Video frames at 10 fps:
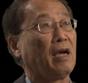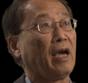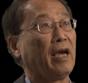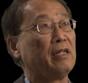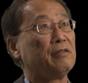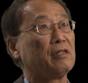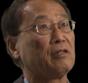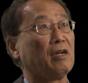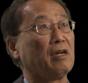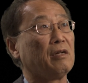
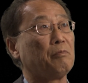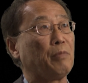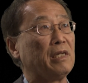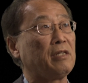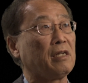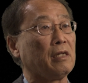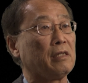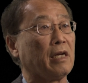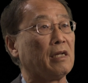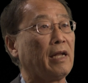And basically,
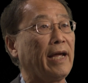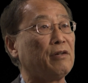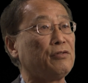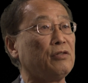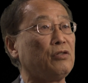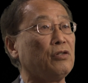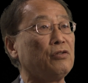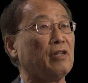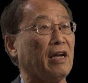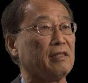they're allowed to
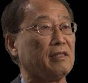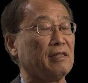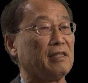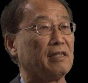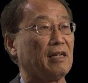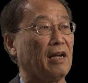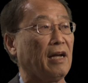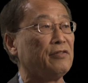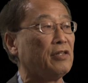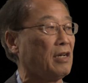do that
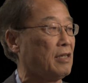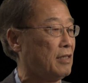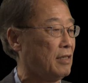under